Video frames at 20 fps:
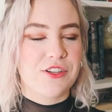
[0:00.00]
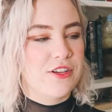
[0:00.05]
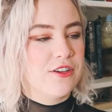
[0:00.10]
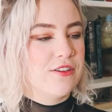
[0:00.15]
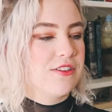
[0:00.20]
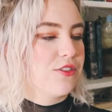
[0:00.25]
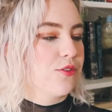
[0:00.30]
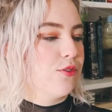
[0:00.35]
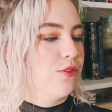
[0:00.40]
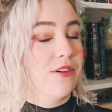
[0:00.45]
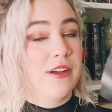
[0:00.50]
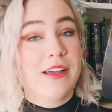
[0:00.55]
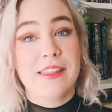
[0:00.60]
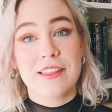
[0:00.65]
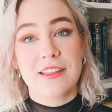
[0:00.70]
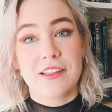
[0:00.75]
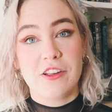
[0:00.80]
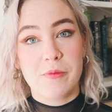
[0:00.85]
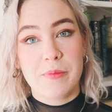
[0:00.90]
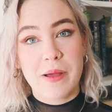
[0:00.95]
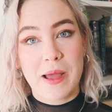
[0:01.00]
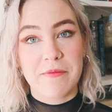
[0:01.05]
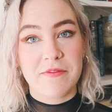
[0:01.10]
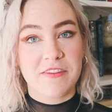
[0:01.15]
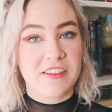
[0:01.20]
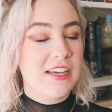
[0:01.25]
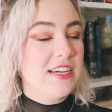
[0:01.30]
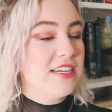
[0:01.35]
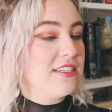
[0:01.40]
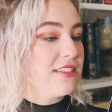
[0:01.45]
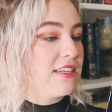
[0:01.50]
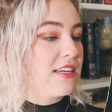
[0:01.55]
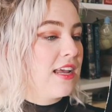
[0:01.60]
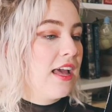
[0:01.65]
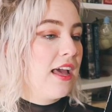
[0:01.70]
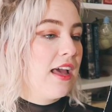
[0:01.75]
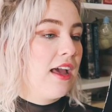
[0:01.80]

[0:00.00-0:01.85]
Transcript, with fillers: it's all in the little pamphlet.